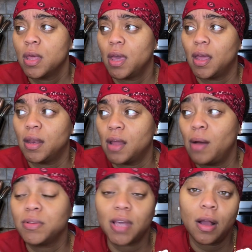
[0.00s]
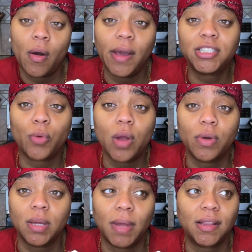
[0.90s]
And I was like, oh, I used to work with
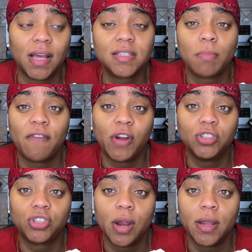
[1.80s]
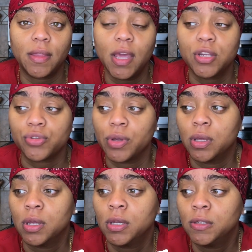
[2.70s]
him. Like, that's my first start in the industry,
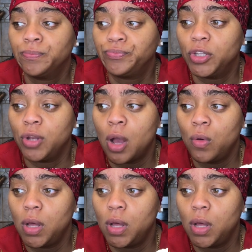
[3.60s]
you know.